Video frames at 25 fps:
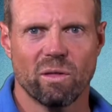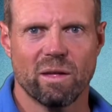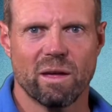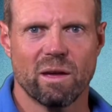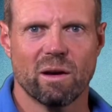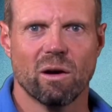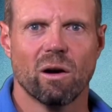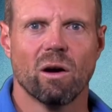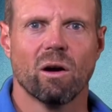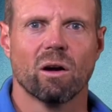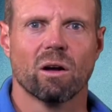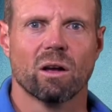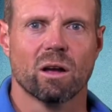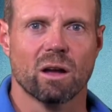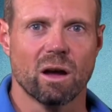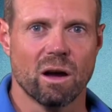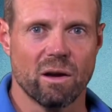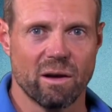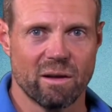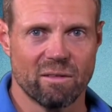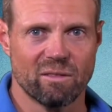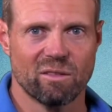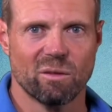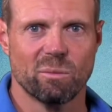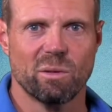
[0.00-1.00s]
there are
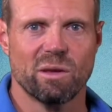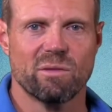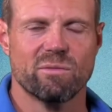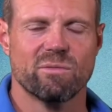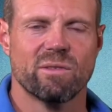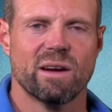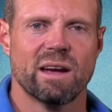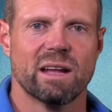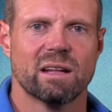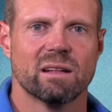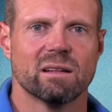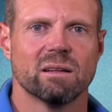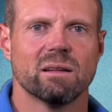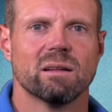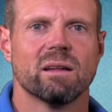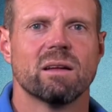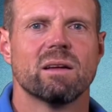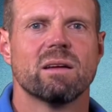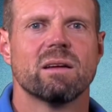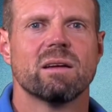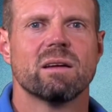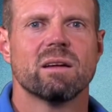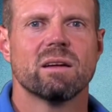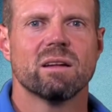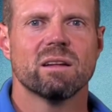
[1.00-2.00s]
going to be fatal.
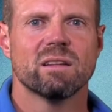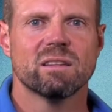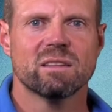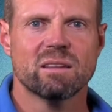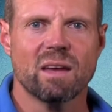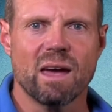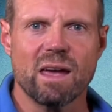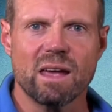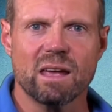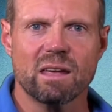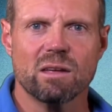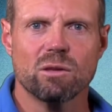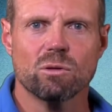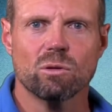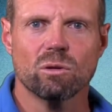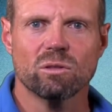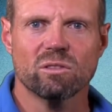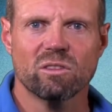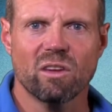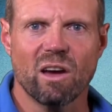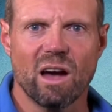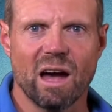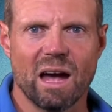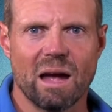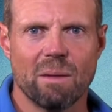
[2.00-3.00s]
Take your
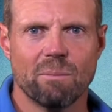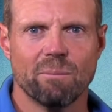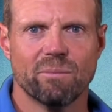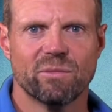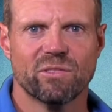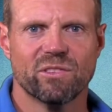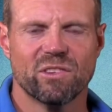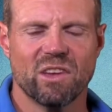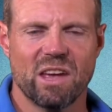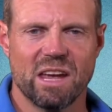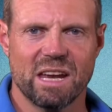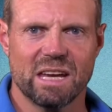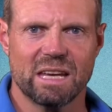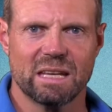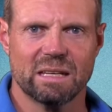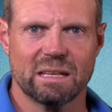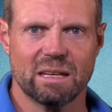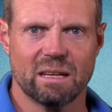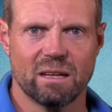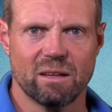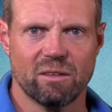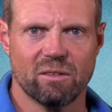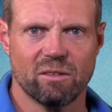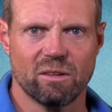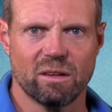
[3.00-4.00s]
time, take it
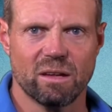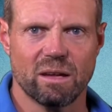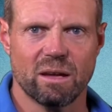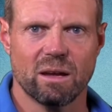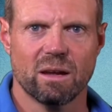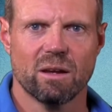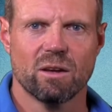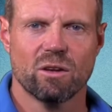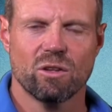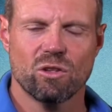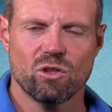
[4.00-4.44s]
easy,